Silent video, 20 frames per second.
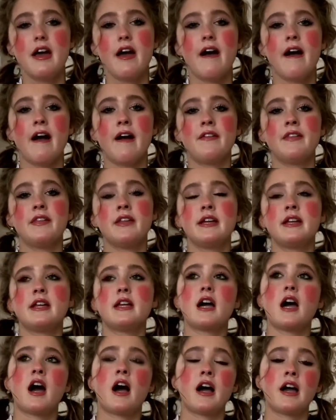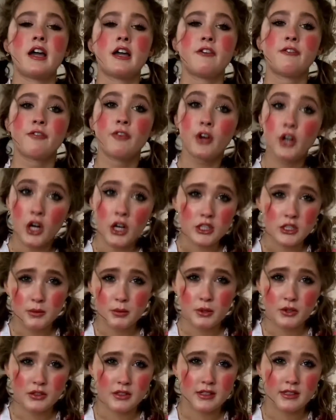And then I forgot to
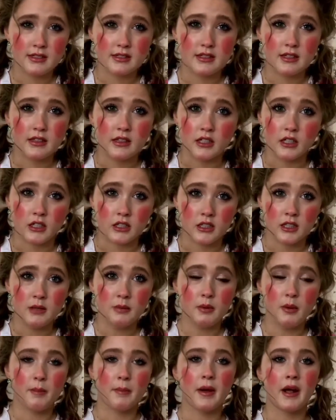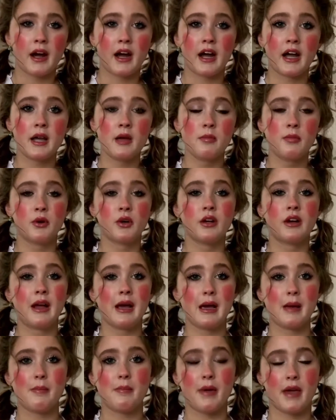put this in the clip, but I put
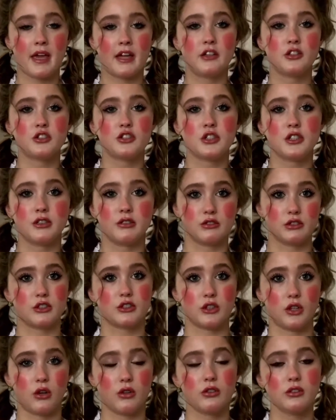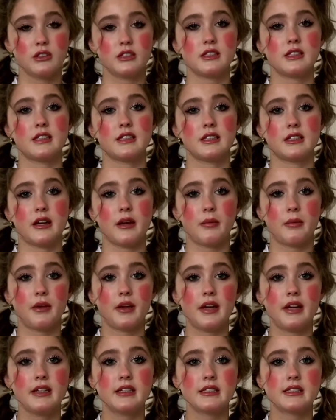a pinch of salt in the
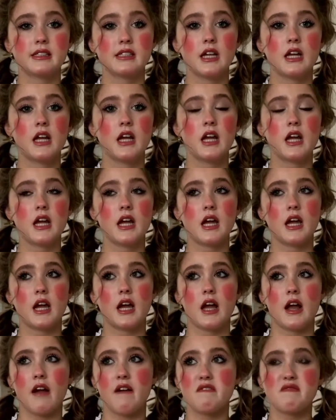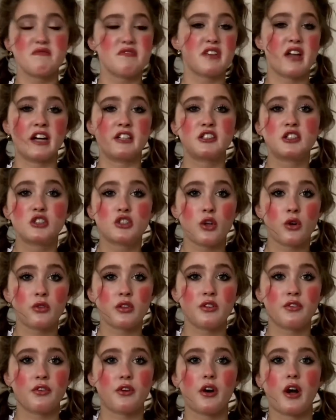cupcakes. I just totally
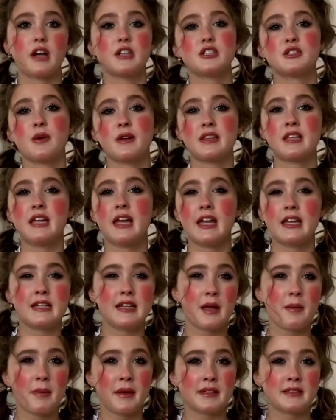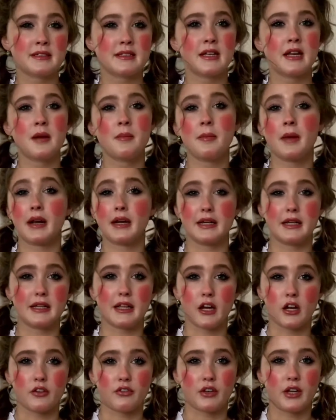forgot. So at the end I mixed it in, but I did that
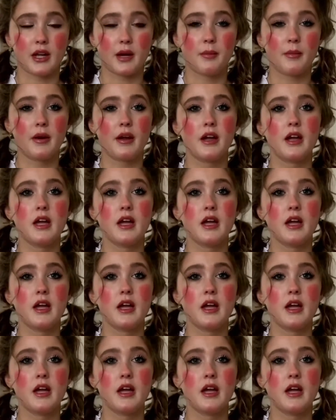off camera.